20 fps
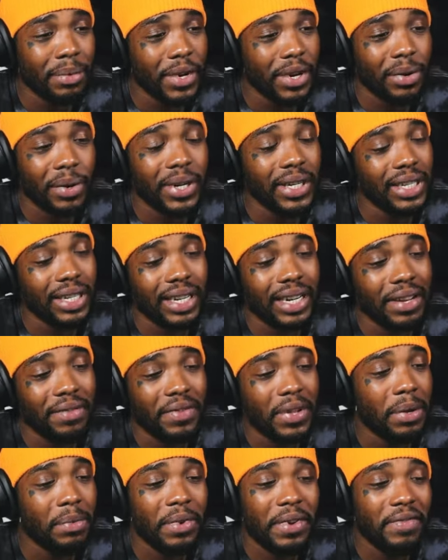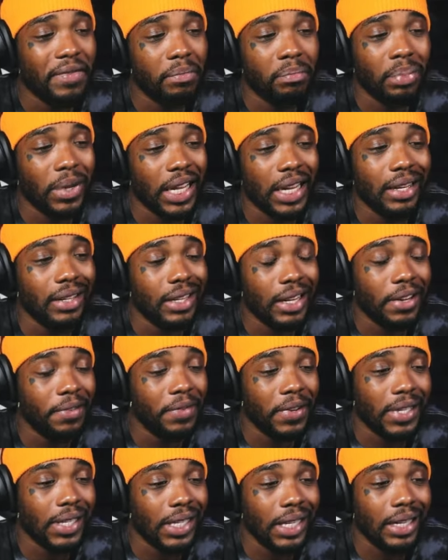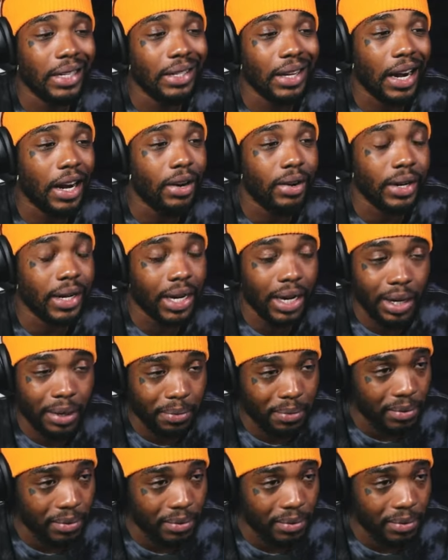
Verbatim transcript: been questioning if they've been playing Kobe defense the entire game.